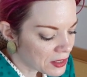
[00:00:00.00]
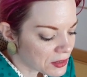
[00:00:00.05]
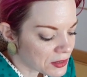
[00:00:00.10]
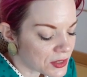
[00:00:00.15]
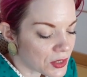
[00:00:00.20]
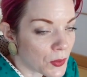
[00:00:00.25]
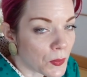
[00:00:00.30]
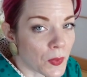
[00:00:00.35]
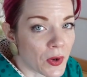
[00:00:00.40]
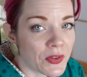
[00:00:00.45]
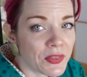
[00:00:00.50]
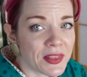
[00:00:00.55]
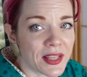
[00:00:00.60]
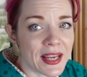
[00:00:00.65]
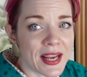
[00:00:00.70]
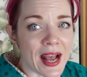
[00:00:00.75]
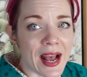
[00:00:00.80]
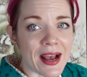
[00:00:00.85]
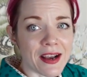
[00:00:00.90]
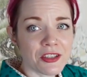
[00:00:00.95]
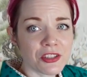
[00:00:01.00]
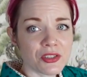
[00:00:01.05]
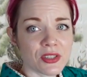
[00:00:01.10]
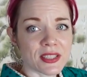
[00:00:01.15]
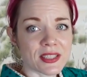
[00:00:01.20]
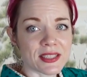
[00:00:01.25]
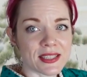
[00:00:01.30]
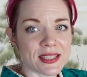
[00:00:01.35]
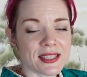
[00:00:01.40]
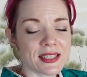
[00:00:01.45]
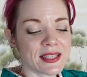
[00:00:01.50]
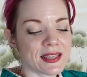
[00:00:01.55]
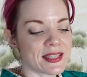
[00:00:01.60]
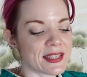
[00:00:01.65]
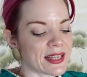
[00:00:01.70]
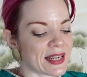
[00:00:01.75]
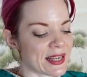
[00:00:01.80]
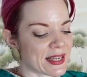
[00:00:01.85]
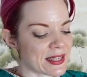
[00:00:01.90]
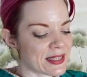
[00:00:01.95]
So what they actually did in
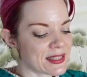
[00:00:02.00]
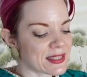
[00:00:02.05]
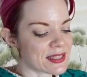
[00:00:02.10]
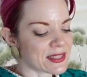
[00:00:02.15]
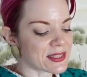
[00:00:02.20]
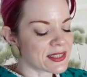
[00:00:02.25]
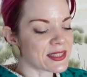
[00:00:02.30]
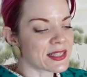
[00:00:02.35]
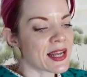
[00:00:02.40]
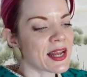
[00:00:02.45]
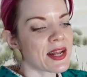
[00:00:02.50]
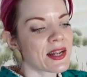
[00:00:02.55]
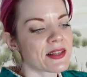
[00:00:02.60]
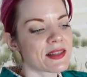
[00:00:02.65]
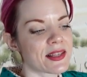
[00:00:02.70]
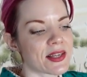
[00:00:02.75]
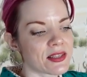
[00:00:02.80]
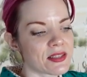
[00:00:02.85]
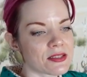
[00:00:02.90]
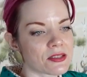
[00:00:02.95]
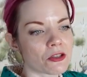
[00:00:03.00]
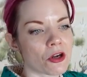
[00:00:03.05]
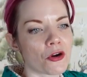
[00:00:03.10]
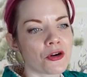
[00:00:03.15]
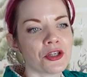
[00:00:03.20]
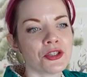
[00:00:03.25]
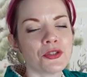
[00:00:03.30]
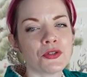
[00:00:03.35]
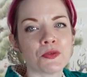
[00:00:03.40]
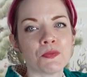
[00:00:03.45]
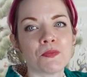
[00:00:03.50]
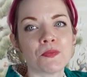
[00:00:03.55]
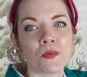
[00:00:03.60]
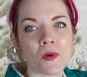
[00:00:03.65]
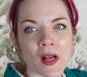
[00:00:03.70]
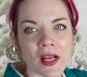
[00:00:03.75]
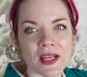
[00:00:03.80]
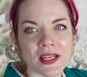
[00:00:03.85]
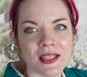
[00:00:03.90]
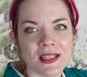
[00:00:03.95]
the end is they started to
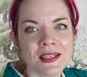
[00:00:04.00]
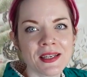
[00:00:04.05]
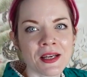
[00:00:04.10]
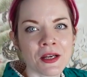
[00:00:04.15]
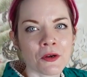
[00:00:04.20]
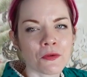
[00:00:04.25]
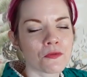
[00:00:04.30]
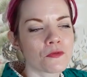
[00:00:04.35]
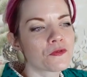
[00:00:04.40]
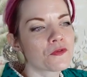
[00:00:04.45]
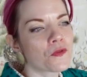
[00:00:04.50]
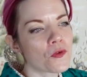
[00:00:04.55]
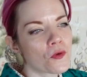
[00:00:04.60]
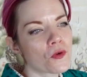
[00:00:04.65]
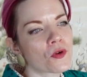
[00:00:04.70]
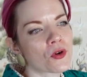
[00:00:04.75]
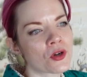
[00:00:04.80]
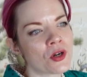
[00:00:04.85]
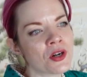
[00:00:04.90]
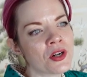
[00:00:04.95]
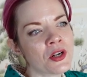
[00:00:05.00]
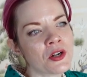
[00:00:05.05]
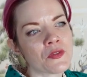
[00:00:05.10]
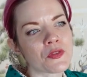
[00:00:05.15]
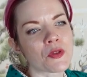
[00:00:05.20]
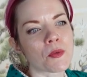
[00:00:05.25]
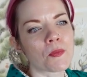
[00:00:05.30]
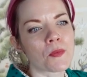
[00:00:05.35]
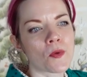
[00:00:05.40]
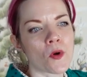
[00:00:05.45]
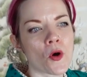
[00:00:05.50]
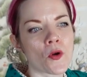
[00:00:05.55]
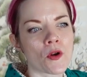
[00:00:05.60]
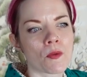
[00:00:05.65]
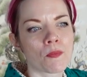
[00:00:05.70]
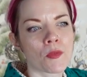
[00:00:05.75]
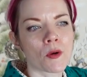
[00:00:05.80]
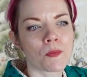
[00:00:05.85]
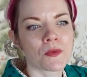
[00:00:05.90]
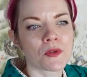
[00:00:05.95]
braid for the broader
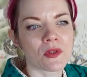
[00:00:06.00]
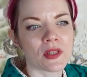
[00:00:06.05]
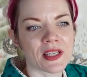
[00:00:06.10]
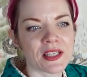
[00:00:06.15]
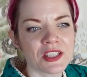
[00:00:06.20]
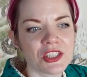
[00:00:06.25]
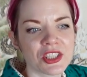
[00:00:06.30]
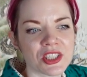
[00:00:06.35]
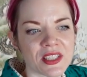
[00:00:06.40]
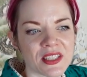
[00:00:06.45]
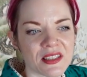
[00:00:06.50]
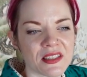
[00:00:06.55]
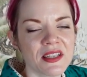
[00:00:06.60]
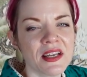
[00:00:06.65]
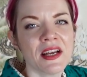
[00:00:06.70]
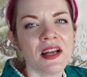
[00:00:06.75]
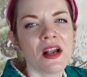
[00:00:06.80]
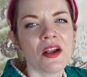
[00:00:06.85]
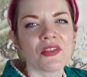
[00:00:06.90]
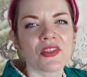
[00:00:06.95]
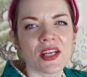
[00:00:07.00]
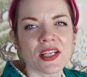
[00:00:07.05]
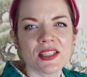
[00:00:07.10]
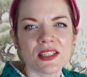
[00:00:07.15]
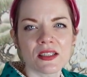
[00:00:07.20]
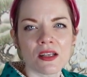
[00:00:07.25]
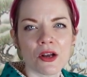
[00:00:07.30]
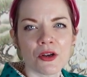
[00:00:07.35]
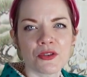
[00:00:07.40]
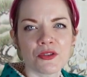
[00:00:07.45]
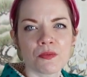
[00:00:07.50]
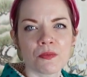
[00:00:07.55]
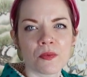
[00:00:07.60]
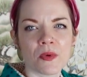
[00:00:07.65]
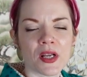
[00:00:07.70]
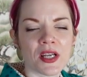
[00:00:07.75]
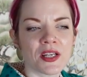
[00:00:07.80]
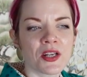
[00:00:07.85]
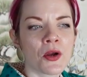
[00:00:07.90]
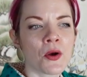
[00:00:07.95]
population. They started to
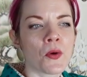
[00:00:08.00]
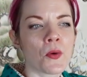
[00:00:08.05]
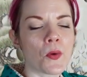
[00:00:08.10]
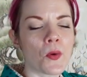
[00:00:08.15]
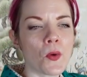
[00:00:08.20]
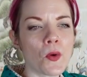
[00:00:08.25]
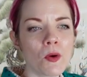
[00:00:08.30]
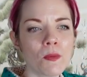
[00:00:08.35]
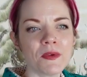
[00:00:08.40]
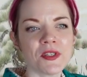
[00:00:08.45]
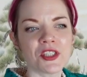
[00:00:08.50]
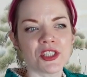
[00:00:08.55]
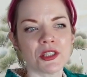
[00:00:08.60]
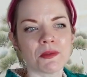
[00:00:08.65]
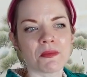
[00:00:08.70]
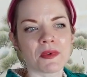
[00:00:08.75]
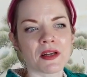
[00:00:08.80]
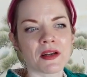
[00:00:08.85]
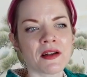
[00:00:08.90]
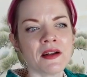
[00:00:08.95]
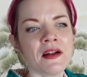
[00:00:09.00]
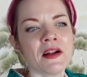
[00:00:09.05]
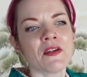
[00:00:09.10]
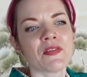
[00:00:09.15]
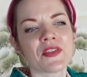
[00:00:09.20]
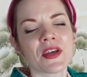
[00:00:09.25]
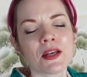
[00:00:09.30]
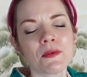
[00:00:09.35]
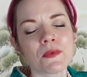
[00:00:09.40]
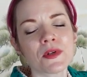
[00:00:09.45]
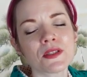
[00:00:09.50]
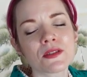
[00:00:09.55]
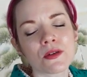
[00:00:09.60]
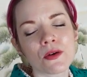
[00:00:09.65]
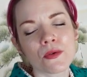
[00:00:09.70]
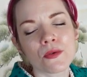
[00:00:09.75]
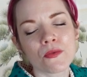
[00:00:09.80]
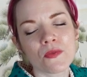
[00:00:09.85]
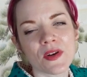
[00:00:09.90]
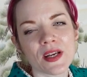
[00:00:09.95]
braid obijime. That was
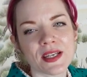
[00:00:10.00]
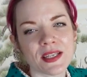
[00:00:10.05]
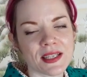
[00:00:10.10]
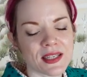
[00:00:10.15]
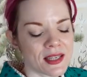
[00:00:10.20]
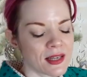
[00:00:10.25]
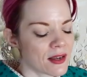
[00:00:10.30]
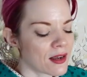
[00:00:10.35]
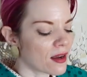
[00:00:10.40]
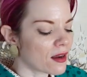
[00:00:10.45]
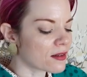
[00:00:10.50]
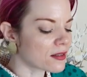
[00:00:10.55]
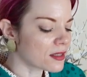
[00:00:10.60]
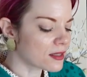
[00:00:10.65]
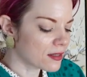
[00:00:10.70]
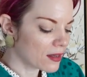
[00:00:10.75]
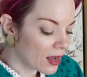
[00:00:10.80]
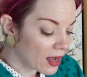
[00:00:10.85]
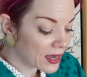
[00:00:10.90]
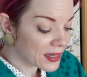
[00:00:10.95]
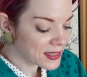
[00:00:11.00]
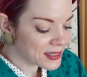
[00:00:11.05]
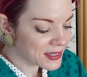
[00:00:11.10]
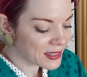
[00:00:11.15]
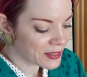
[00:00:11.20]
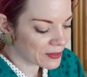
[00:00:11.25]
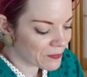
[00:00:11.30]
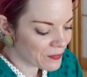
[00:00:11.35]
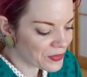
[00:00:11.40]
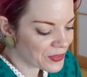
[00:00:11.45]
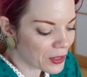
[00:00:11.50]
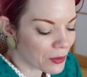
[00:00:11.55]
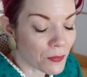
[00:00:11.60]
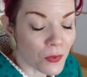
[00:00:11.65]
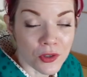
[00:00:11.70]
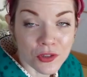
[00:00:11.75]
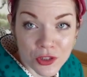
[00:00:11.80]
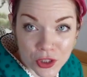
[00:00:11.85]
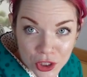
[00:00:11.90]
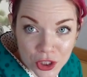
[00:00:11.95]
already an item that
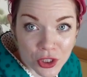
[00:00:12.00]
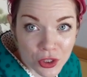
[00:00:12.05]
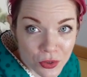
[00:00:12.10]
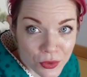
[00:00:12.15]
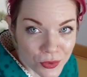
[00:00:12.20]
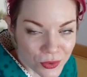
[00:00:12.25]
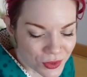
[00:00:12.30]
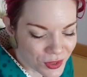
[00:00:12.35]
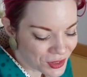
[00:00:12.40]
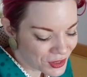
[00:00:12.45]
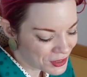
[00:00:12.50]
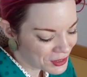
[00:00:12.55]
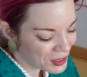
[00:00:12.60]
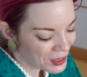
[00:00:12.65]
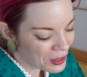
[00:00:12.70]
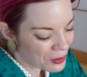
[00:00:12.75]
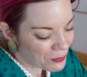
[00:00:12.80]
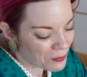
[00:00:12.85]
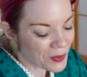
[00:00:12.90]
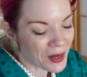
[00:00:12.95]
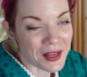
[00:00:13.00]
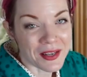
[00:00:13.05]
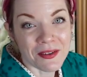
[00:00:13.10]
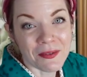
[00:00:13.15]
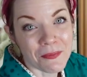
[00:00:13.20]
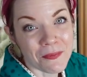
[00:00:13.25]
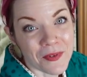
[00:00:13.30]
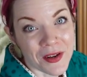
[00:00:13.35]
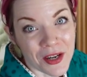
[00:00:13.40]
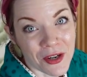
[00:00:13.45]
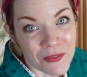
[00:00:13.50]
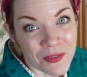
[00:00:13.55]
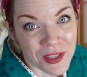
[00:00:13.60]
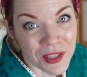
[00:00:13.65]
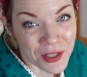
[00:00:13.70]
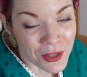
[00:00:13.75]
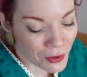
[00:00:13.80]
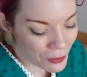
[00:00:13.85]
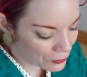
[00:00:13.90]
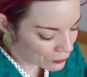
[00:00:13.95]
was used when
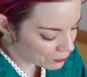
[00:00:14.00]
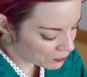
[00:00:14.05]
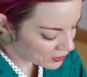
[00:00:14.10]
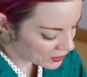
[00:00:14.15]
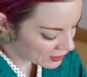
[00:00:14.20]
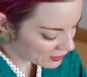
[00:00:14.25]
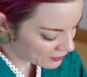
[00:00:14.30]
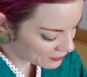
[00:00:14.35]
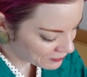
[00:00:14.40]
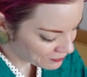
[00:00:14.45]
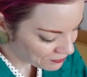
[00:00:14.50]
wearing obi.